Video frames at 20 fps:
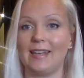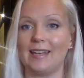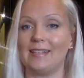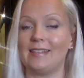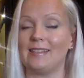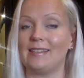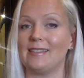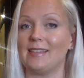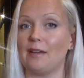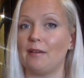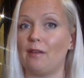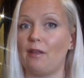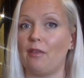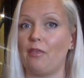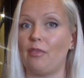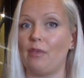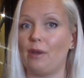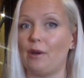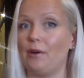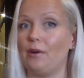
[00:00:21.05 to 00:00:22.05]
this is now the
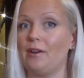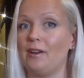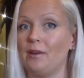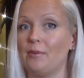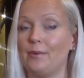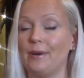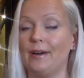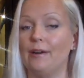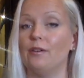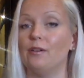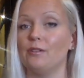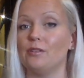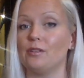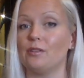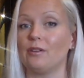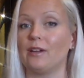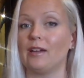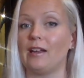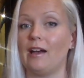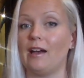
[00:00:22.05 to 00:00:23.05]
3rd. We're also
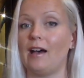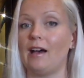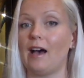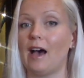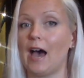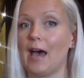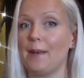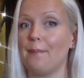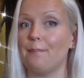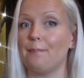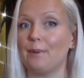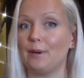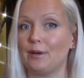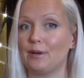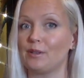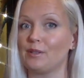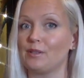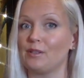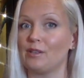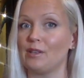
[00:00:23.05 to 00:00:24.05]
gonna
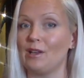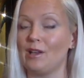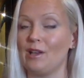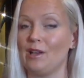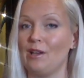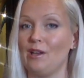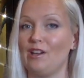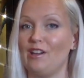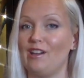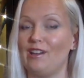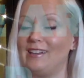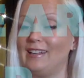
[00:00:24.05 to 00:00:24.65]
unbox a